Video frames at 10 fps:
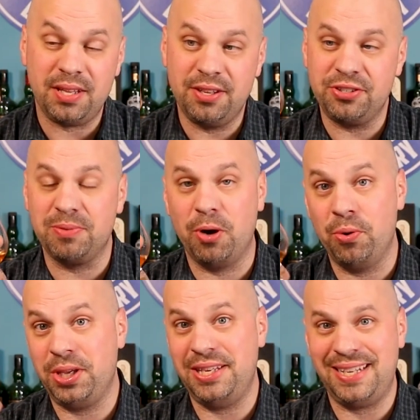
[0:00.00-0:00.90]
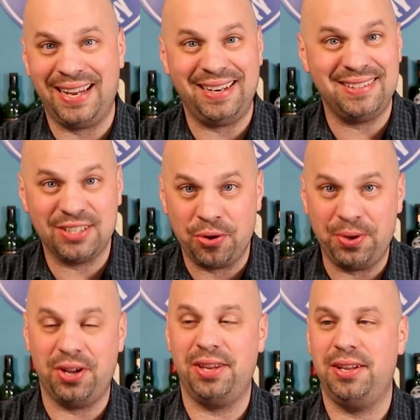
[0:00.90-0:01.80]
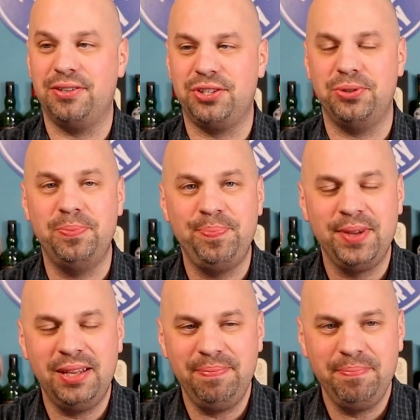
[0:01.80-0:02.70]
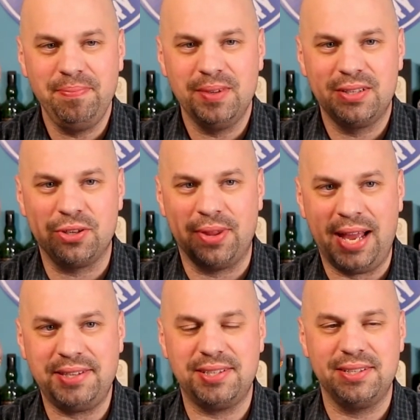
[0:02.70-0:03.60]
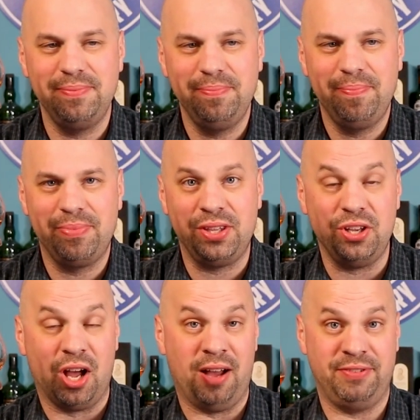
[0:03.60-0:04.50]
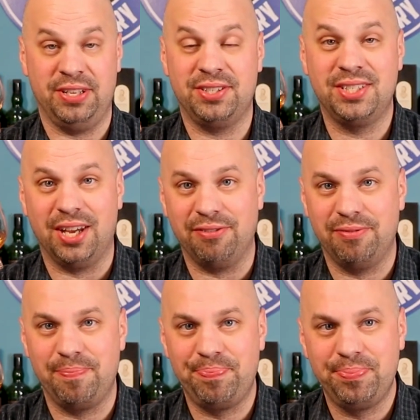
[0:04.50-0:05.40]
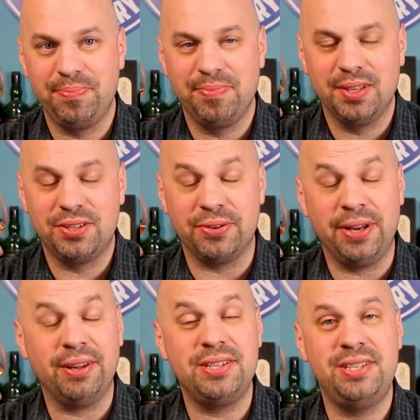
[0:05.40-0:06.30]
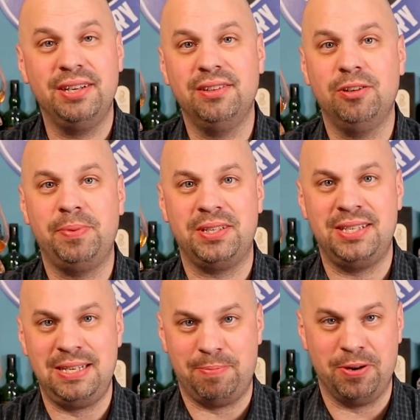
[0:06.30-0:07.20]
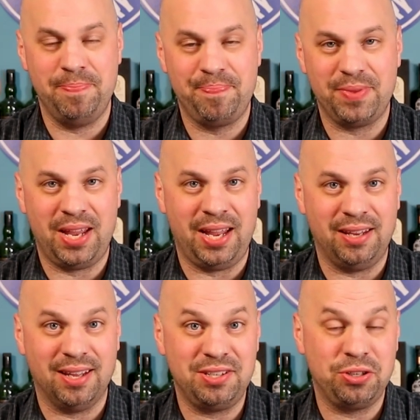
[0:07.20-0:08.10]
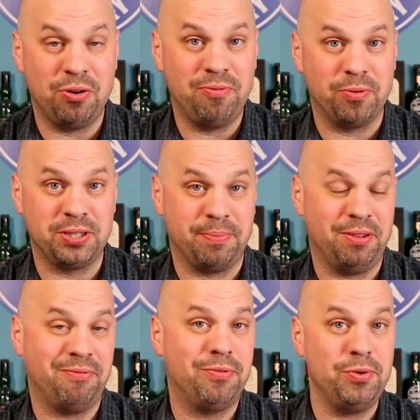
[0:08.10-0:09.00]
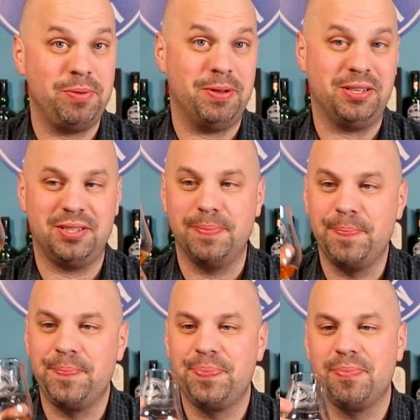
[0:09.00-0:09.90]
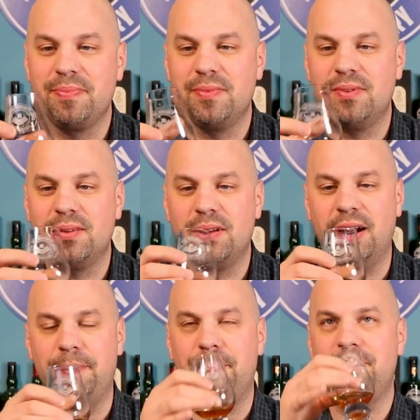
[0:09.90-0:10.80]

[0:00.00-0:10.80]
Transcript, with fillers: There's some oaky tannins going on there too. So that's the obvious stuff. So now let's dig a little bit deeper, and let's go for some of the fruity bits. All right.